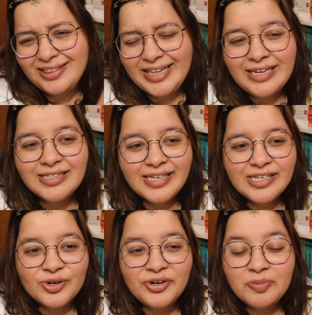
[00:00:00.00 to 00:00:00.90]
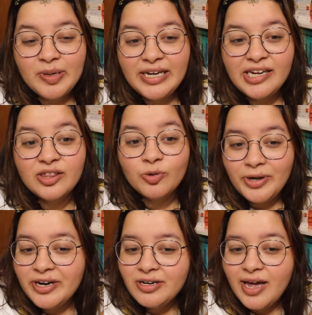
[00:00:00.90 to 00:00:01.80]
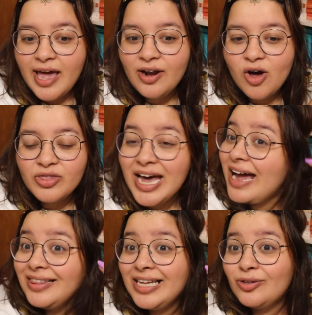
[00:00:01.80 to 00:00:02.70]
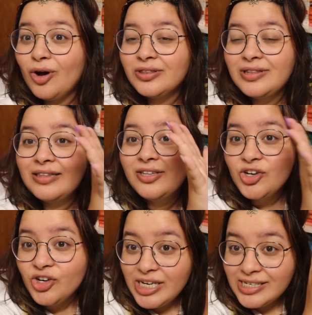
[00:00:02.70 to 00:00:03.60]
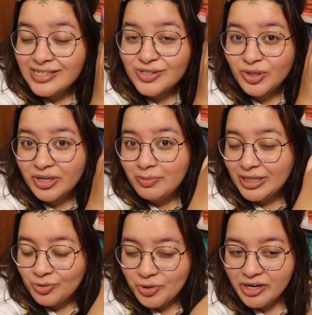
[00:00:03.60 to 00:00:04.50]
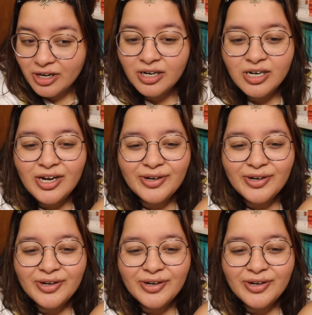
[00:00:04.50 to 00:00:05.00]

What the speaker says: thinks is going to be the winner, and on that they thought that the trees is going to be the winner.